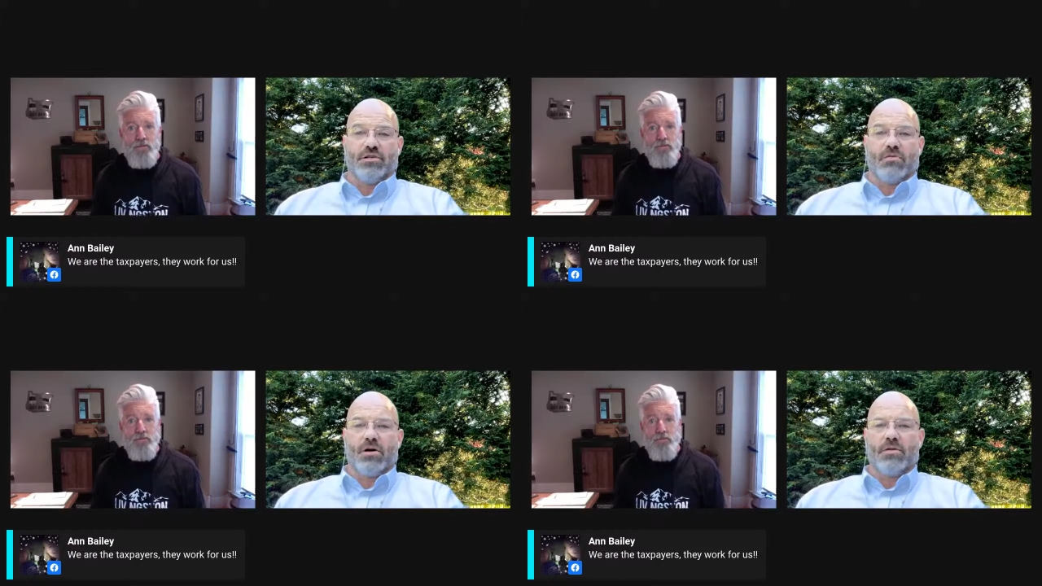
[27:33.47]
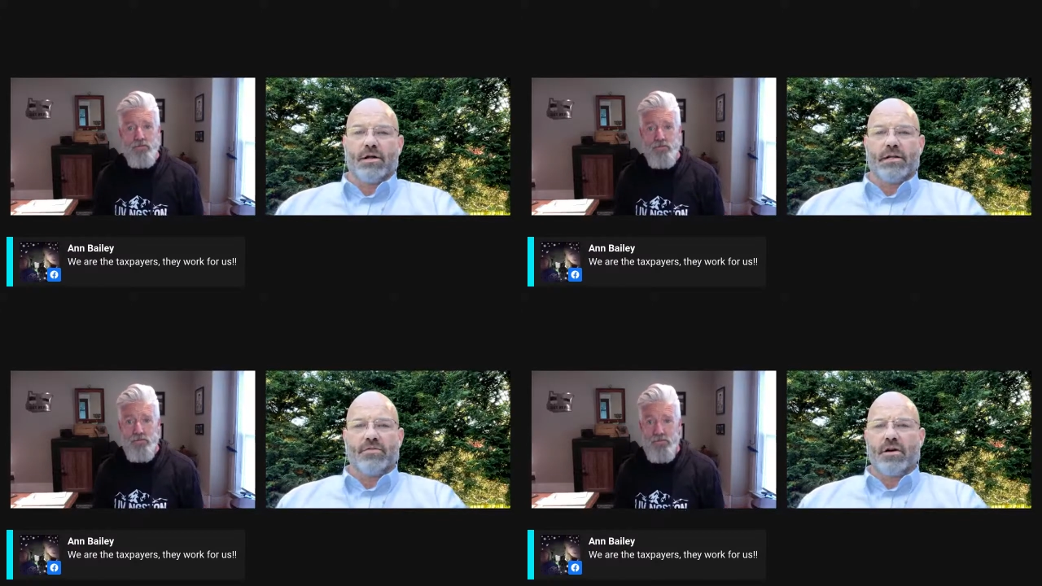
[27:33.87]
Speaker 1: Joe
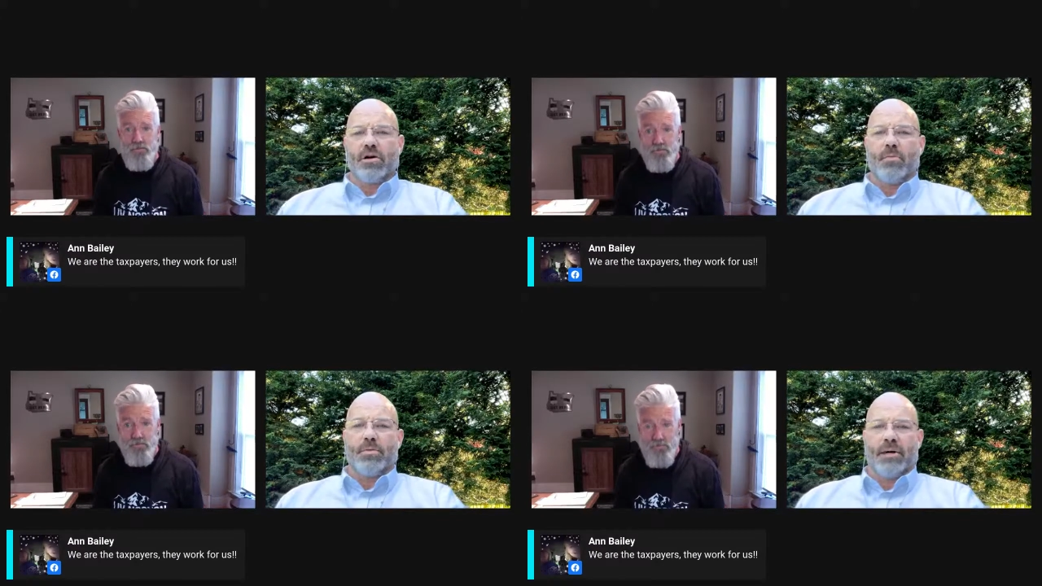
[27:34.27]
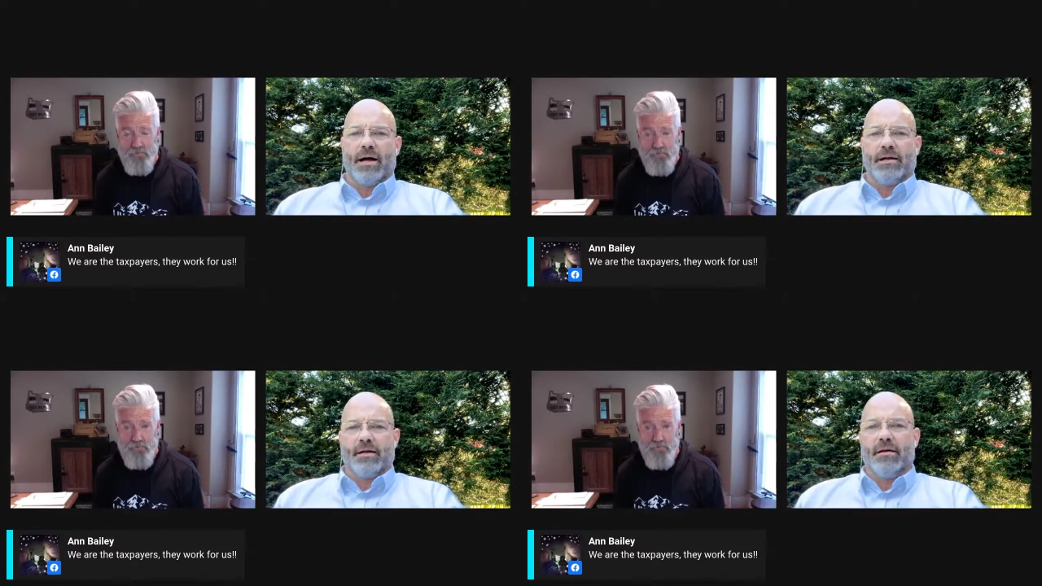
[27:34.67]
Rogan. He's very open
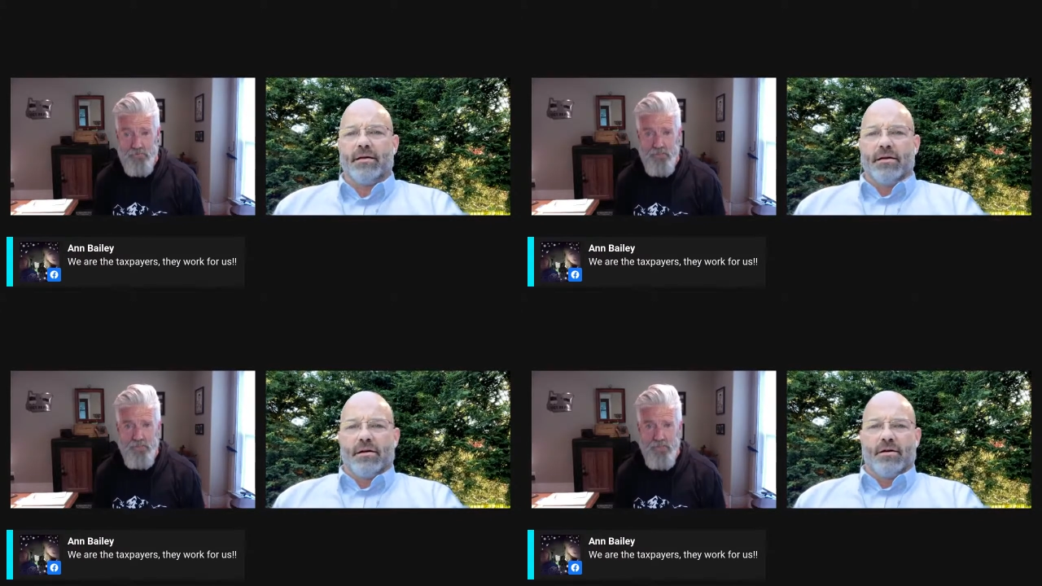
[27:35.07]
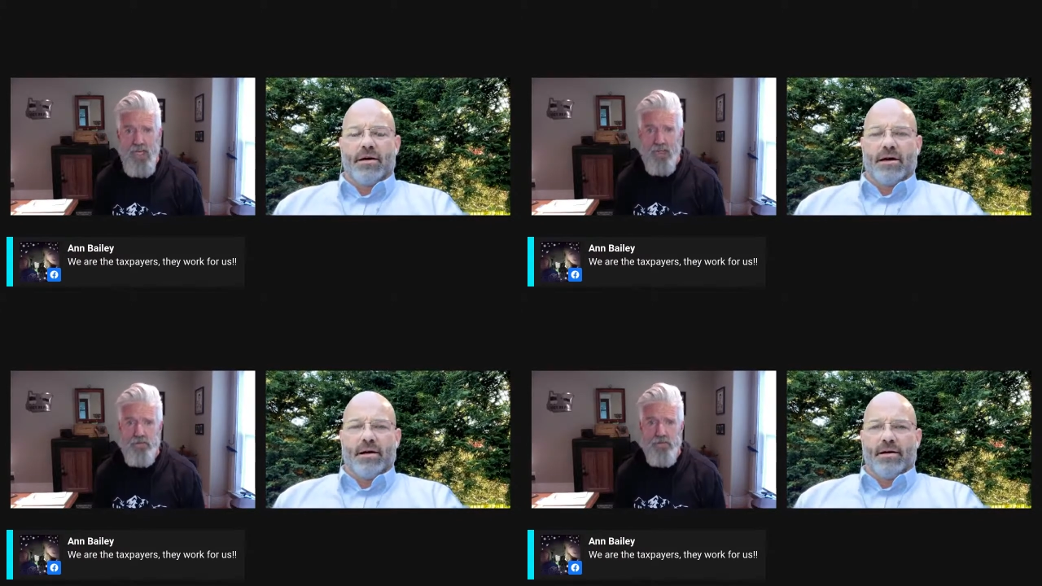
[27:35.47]
minded. You
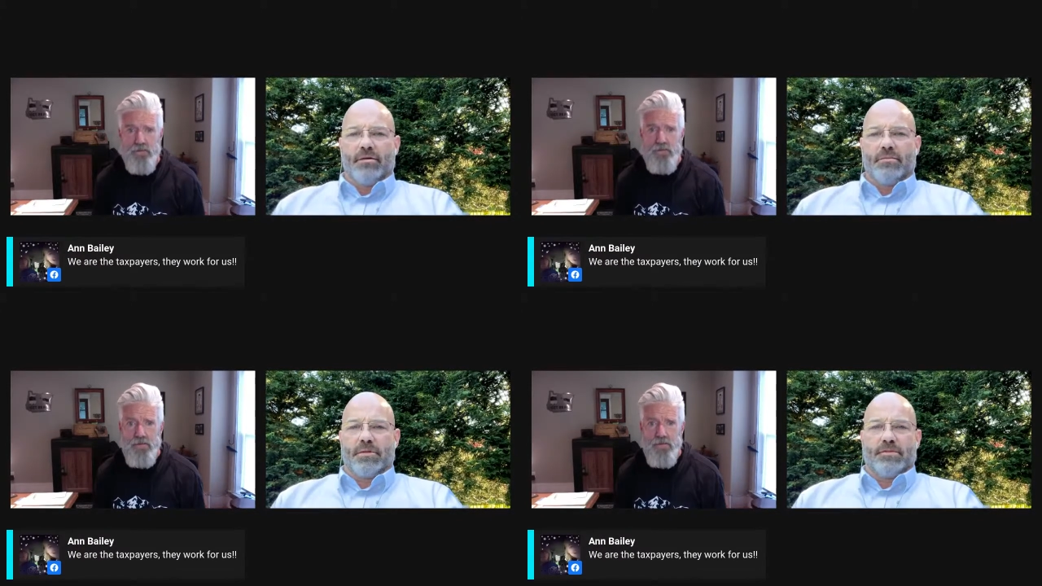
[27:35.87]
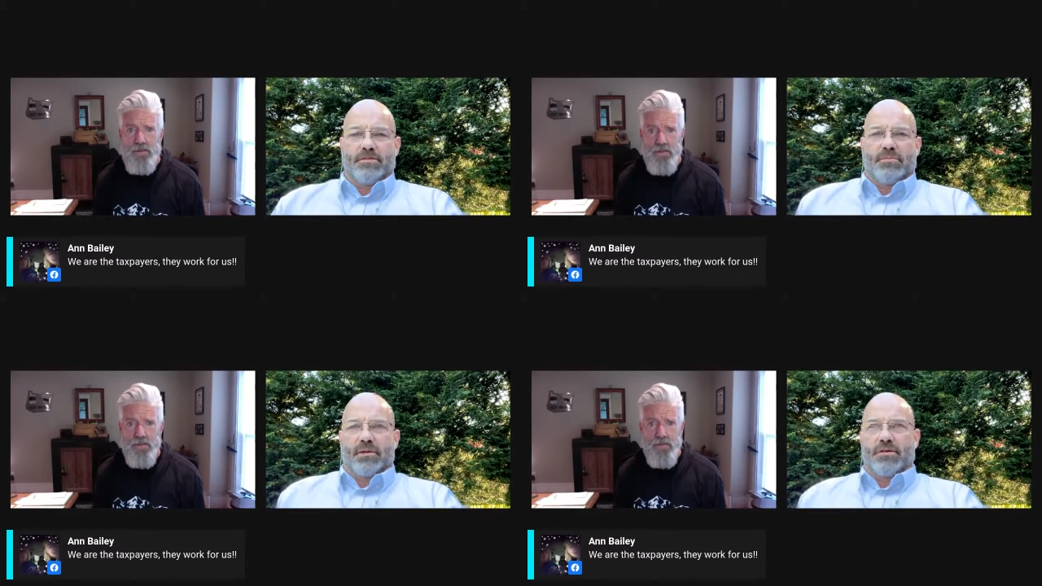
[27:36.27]
know, yeah. I, I, don't believe
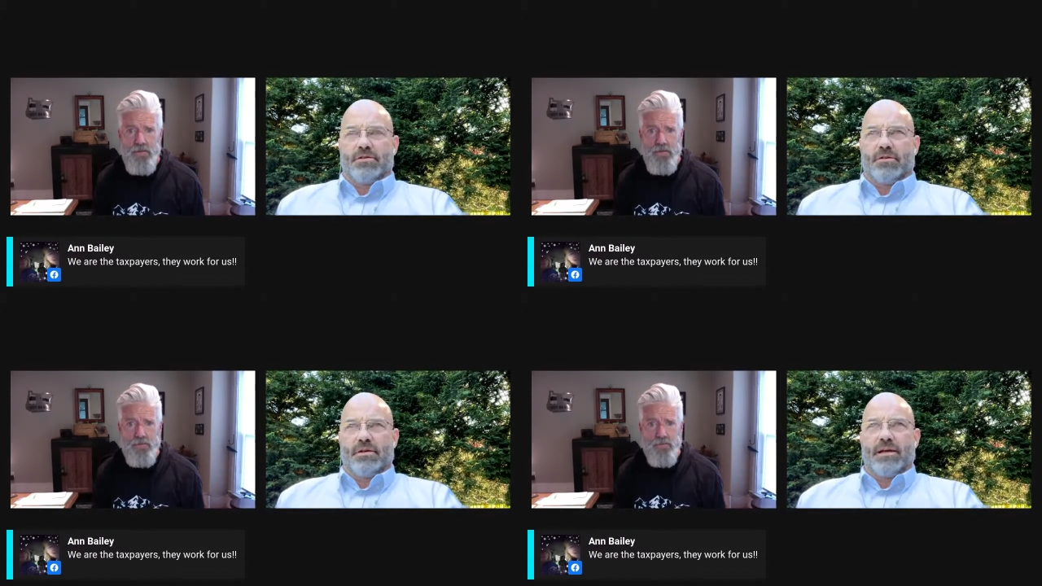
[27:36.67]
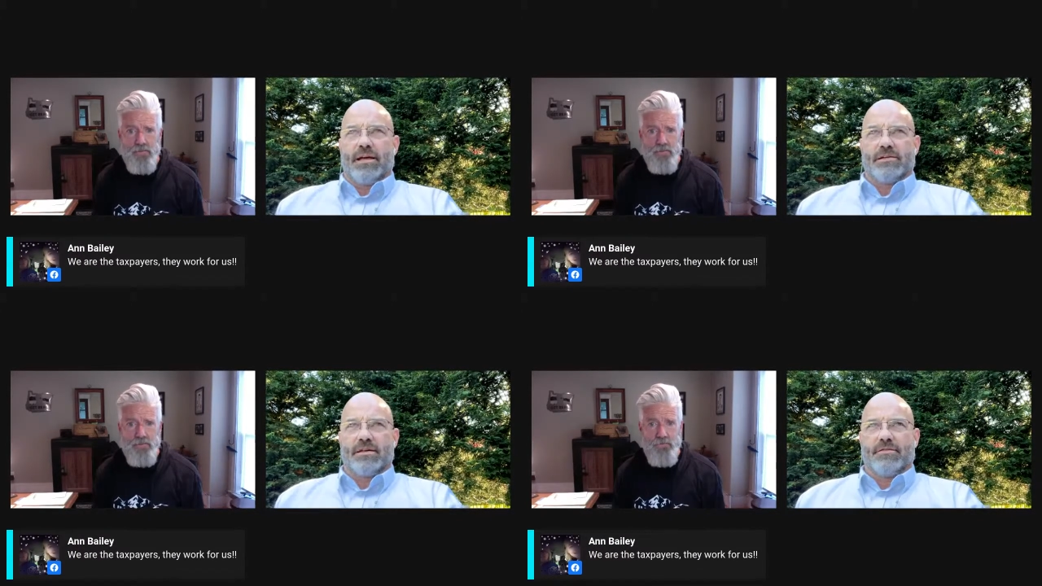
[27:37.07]
his political.
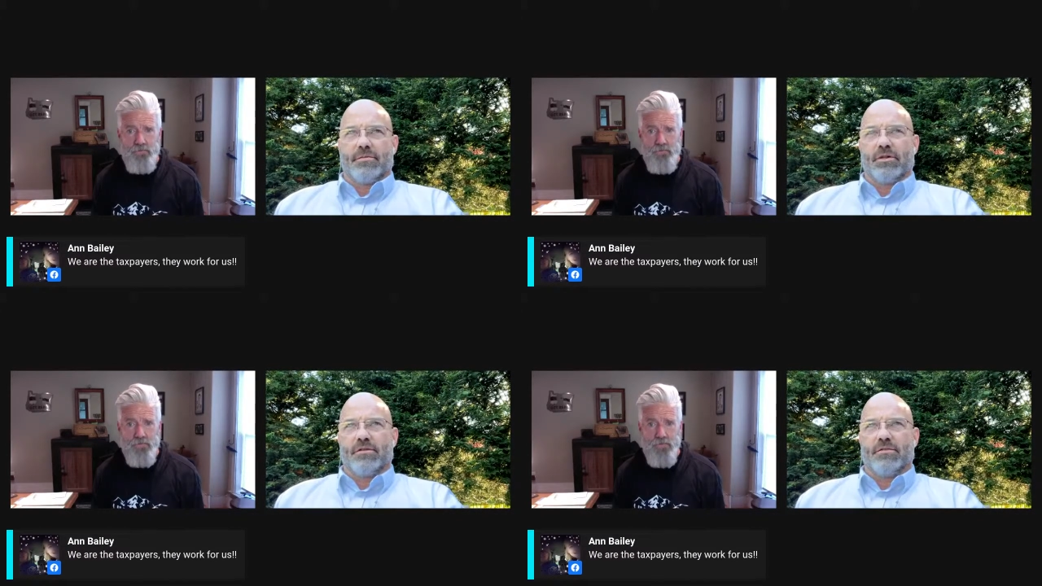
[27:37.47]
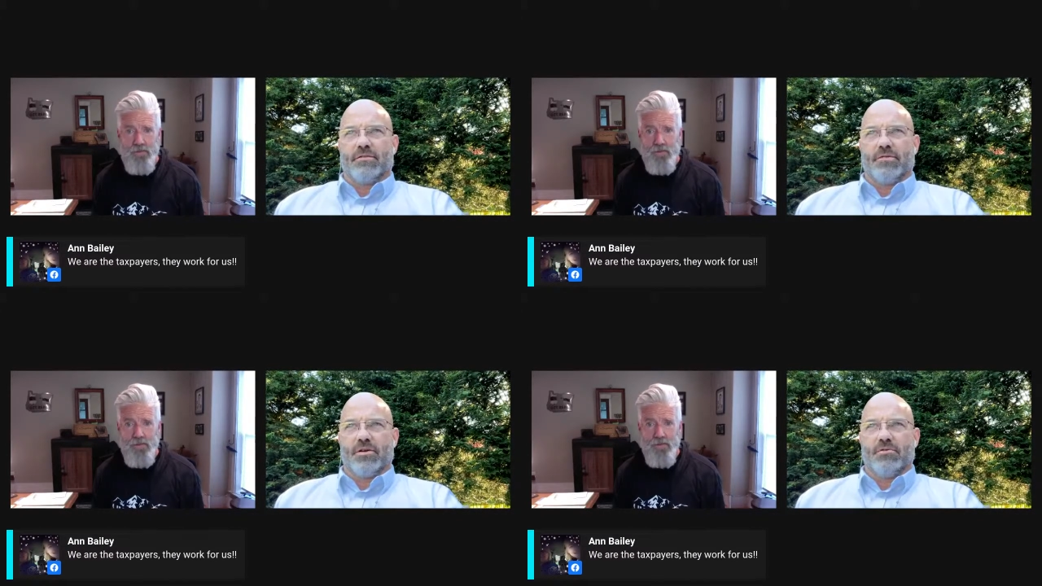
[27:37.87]
He has different
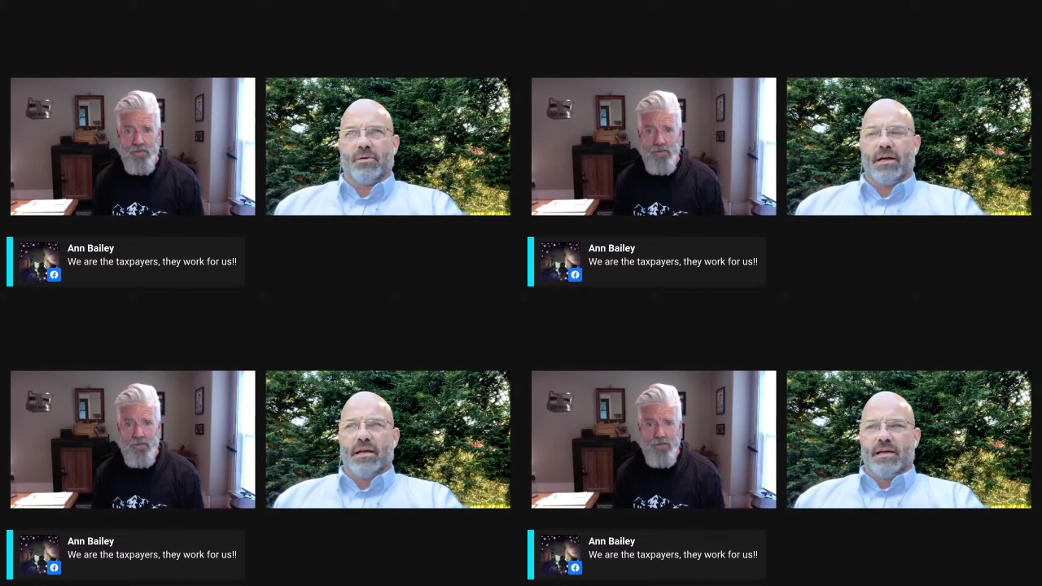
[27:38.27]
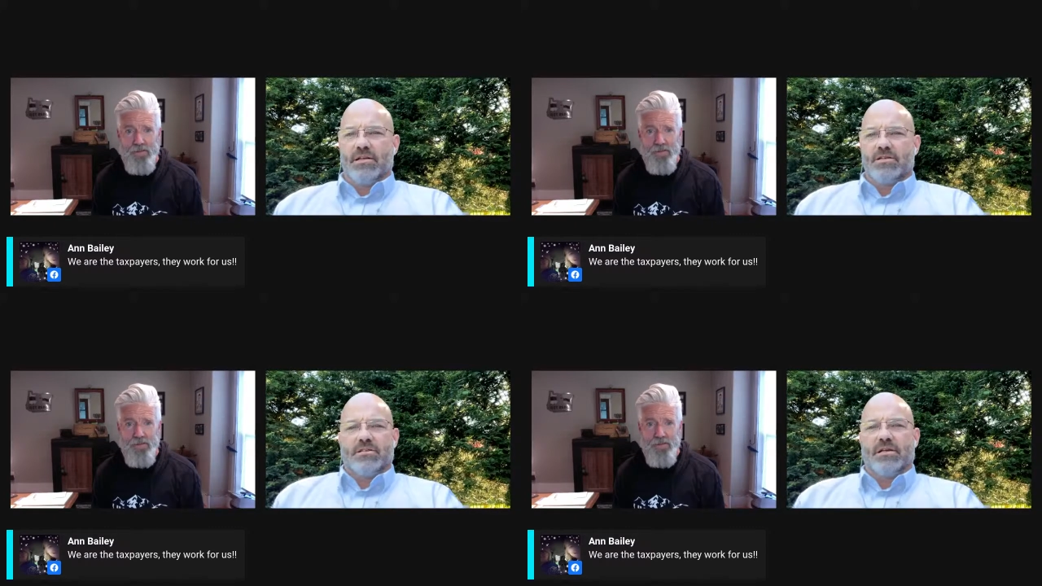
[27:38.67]
political views, but he just